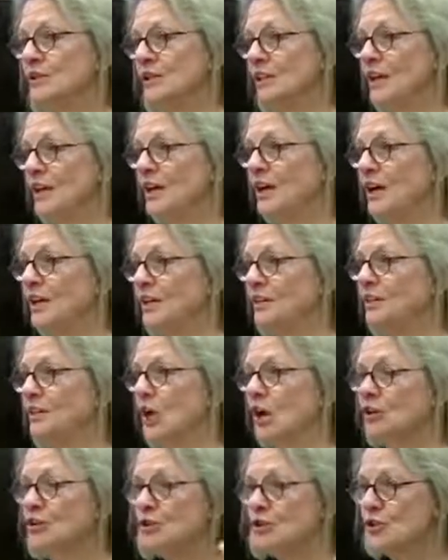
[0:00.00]
to get on a
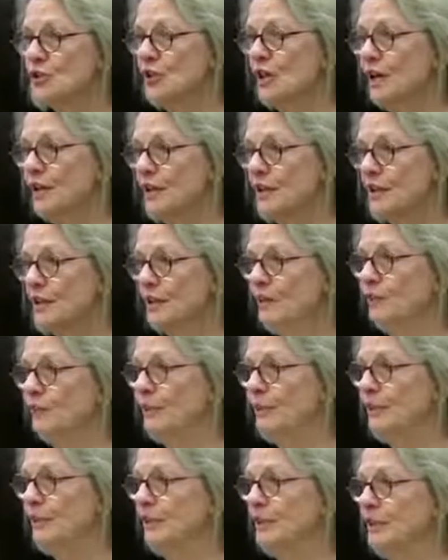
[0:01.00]
larger scale of
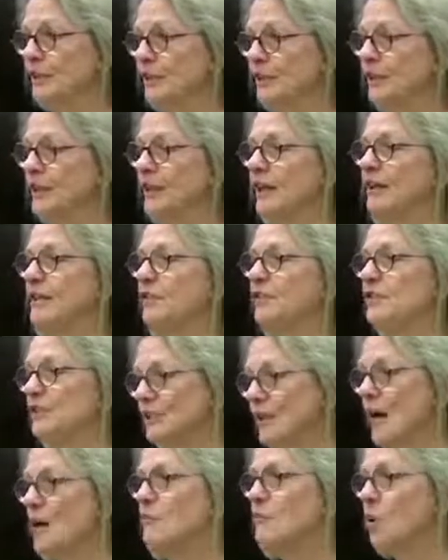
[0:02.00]
building, then there's a
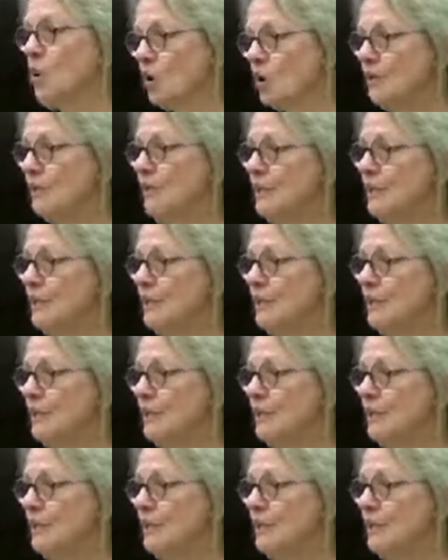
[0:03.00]
lot more